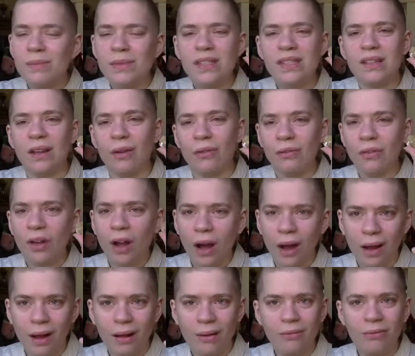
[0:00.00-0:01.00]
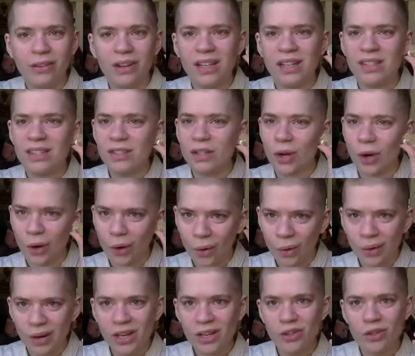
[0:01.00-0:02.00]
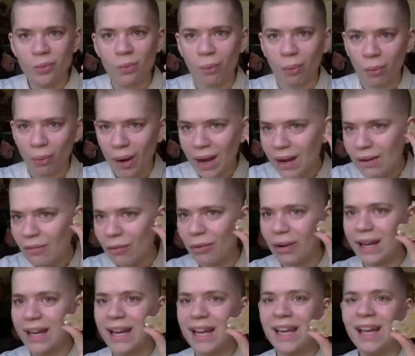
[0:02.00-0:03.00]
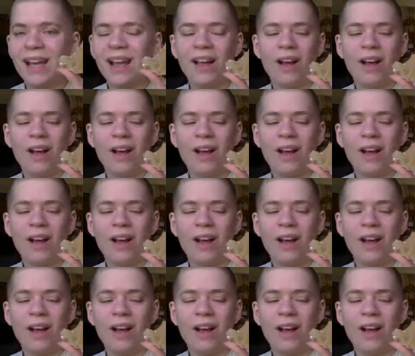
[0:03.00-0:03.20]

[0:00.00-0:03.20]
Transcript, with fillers: self-confidence, courage, bravery,